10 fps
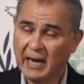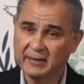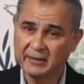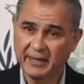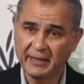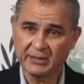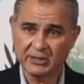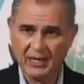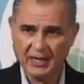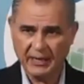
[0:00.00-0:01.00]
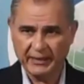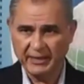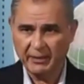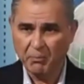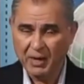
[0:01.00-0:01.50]
and they start,
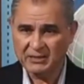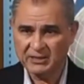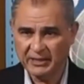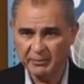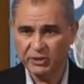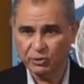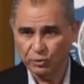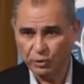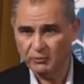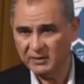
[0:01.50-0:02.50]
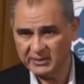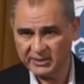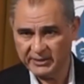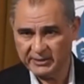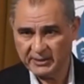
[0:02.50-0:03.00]
and they merged them into
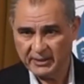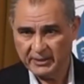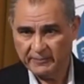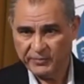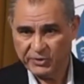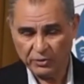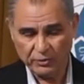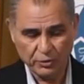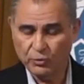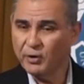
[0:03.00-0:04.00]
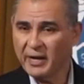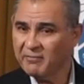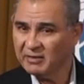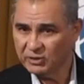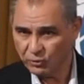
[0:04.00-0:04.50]
universities, so you don't
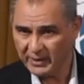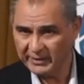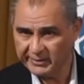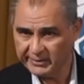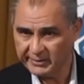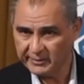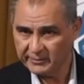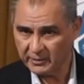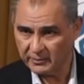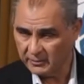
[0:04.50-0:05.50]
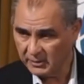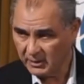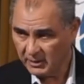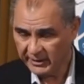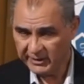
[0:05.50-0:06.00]
have a choice. So
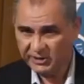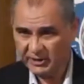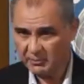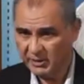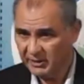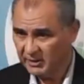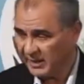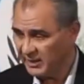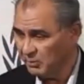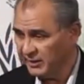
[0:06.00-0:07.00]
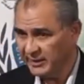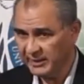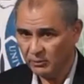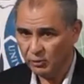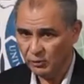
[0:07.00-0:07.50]
in Germany, anybody
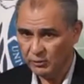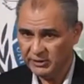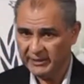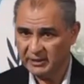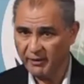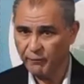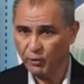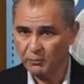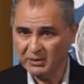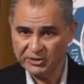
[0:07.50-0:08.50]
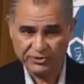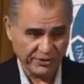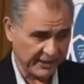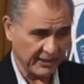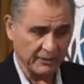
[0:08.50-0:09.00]
can go take three, four months
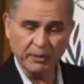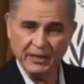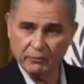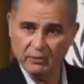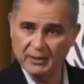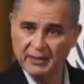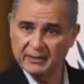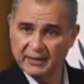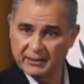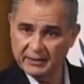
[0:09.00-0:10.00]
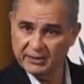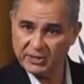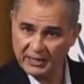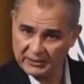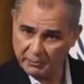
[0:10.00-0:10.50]
training in particular, and then he
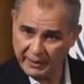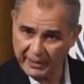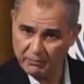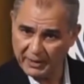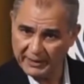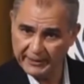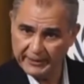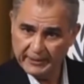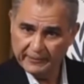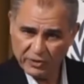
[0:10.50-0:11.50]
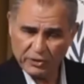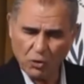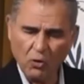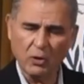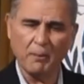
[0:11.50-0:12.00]
starts making money. So
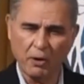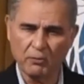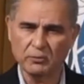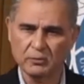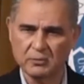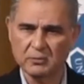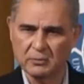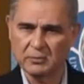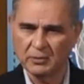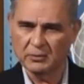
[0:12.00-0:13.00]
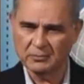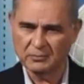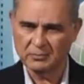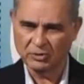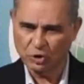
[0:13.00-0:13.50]
it's all about, you know,
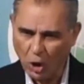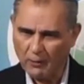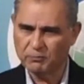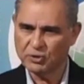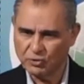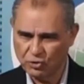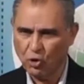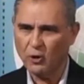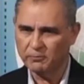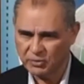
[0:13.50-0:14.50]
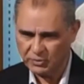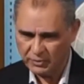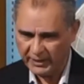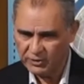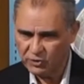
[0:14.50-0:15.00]
jobs, jobs,
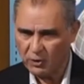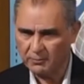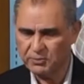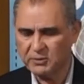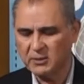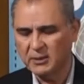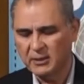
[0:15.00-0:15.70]
and jobs.